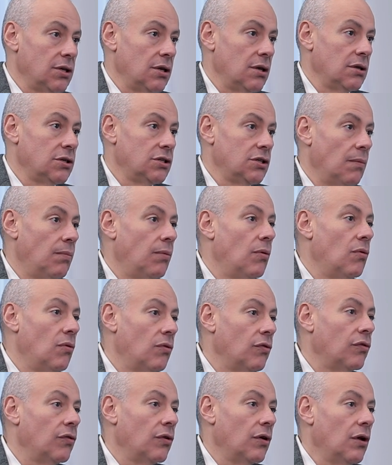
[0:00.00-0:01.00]
to
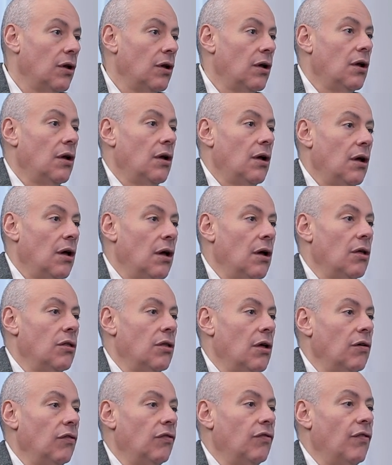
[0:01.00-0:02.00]
support
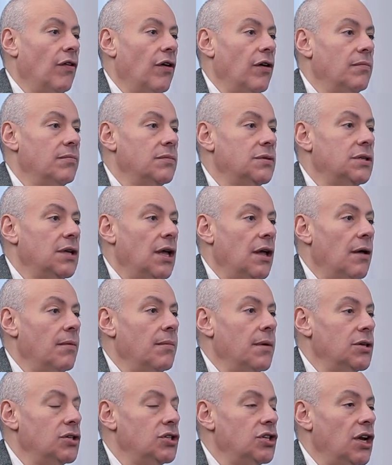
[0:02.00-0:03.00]
those firms
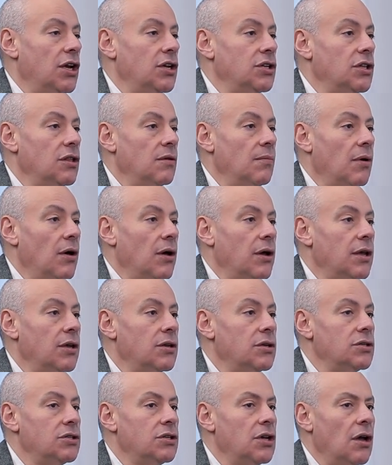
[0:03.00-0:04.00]
is changing the
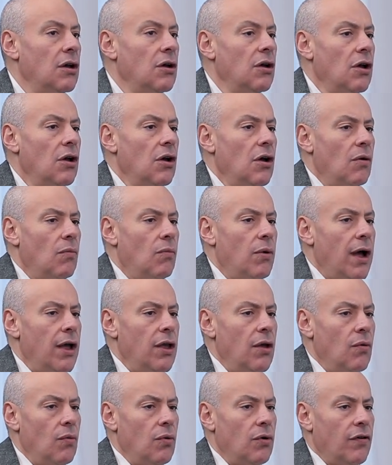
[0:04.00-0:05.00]
market. And so where
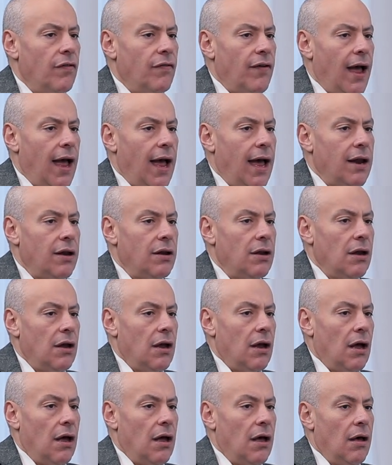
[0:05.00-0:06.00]
you would have had
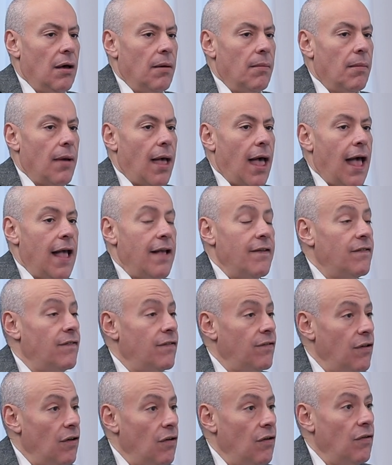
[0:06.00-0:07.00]
a
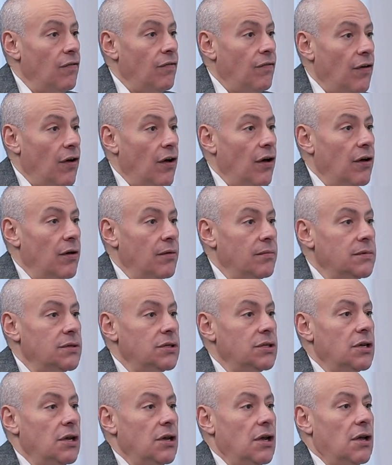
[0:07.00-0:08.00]
few
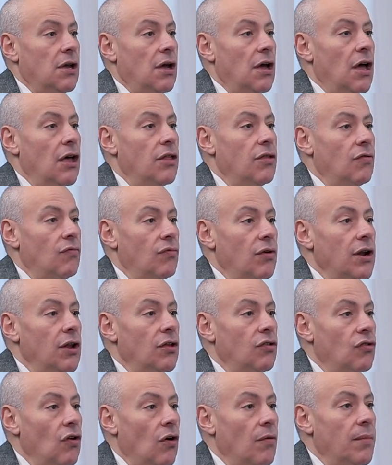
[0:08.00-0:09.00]
firms that really
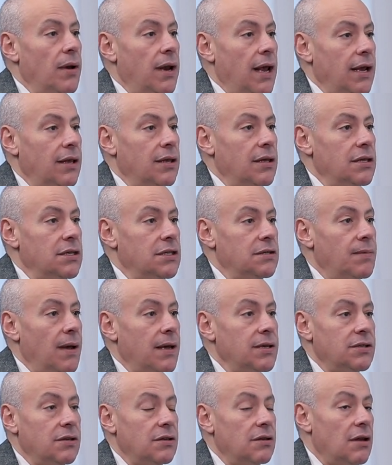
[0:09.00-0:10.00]
dominated the
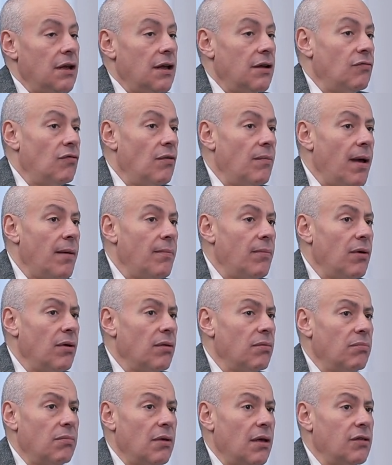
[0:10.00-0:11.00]
space, and
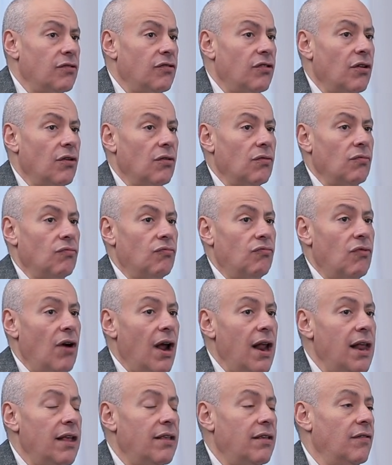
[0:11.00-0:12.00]
remember, until
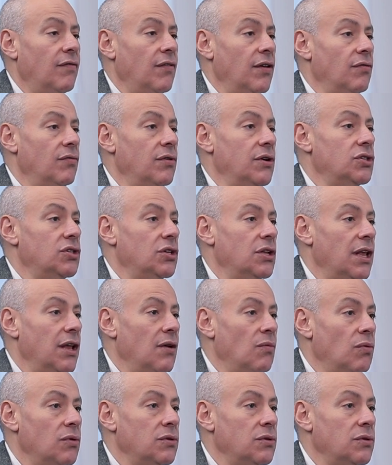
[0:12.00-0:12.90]
relatively recently,